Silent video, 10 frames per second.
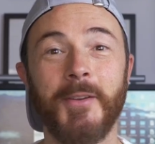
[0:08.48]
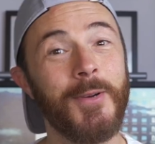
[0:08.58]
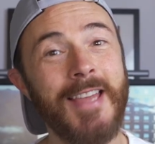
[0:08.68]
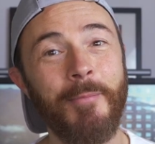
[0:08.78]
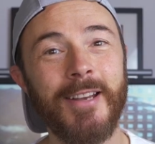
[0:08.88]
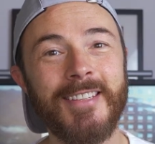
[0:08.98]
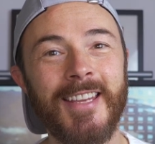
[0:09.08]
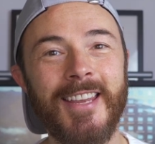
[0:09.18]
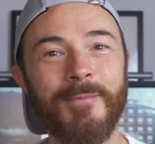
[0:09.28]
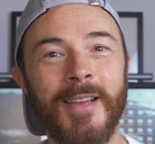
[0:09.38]
What's happening,
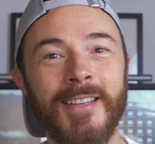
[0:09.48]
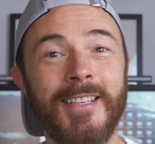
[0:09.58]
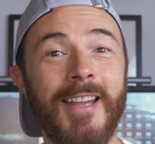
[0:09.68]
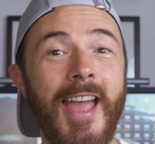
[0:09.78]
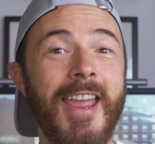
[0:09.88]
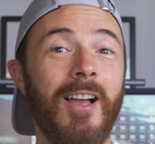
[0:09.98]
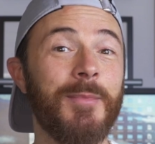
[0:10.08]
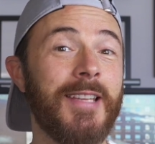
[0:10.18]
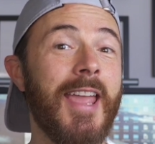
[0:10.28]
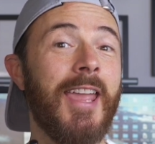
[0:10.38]
team? Today I'm
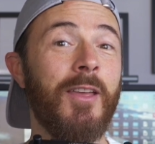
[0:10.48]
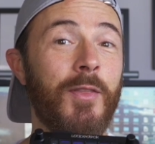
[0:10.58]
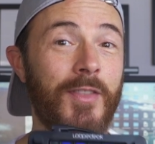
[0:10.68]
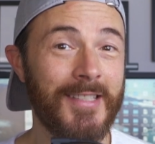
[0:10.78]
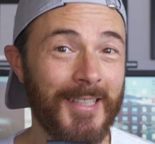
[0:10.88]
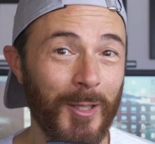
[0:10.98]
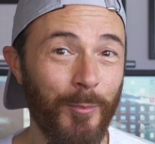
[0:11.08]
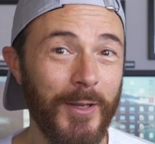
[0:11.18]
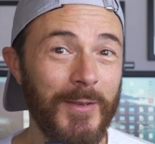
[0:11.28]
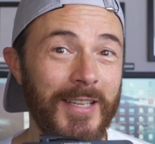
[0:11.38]
taking this little
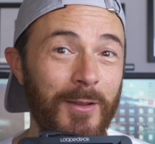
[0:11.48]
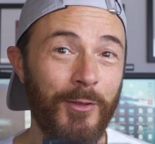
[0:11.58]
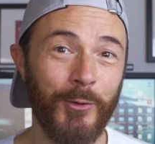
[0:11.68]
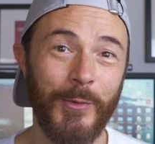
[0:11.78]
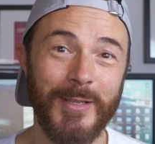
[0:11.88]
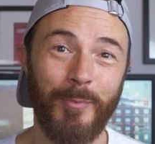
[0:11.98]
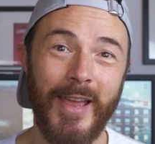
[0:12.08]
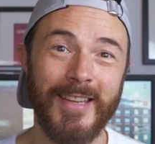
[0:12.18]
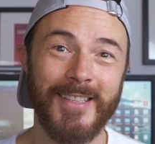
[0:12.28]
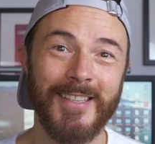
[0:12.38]
beauty through its
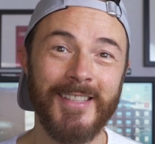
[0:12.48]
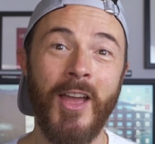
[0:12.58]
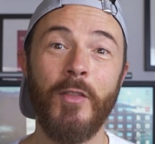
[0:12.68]
paces,